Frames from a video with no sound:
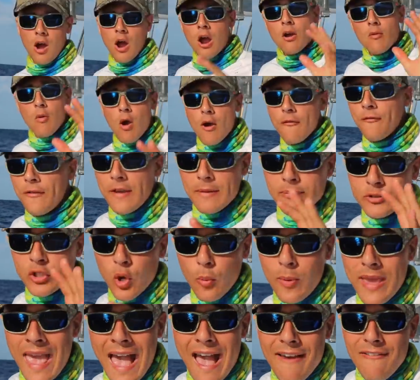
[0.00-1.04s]
All right, Raw fam,
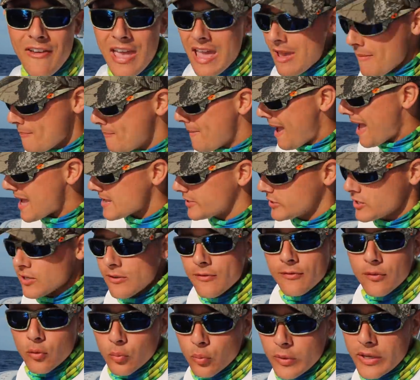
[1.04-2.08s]
so we have a
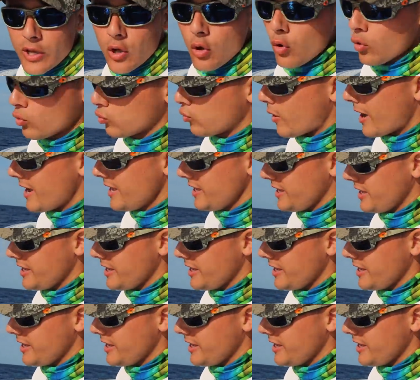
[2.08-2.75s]
massive reel right